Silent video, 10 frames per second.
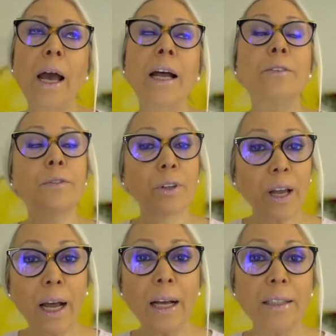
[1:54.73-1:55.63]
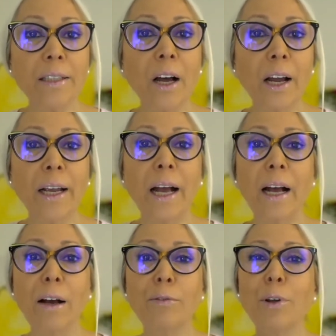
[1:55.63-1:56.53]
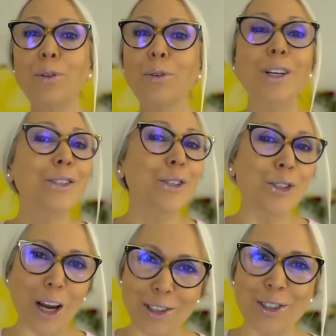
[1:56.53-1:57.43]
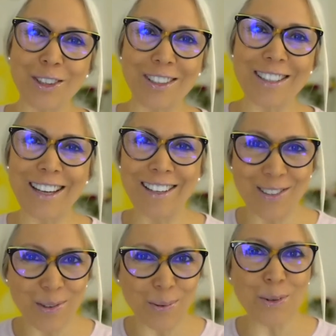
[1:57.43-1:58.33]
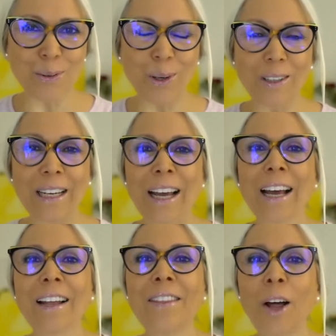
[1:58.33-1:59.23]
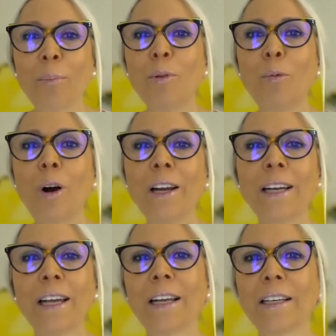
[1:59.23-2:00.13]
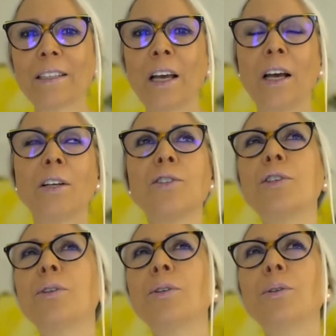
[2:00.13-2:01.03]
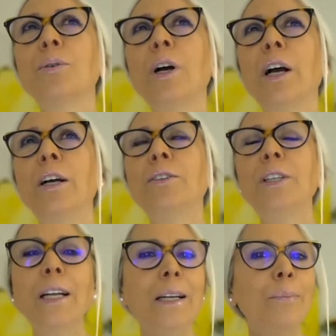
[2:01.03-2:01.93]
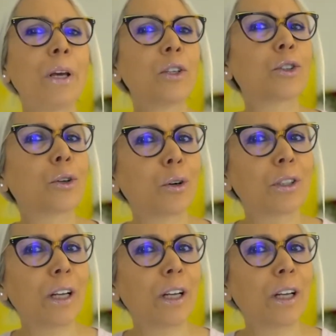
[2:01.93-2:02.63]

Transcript: And for that, I have three suggestions as usual. Number one is to really make sure